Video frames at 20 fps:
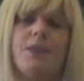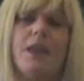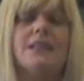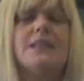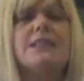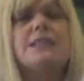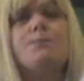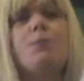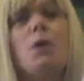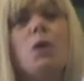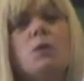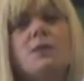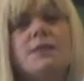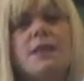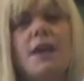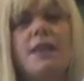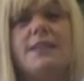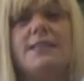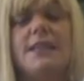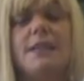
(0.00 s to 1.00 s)
This bow is
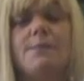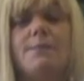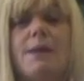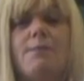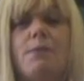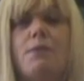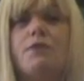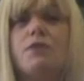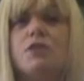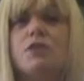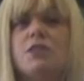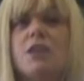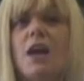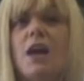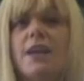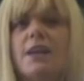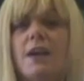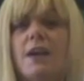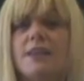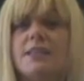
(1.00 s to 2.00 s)
ideal maybe for
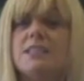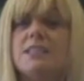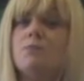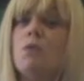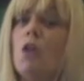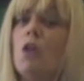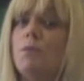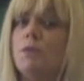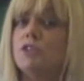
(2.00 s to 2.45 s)
tying on a small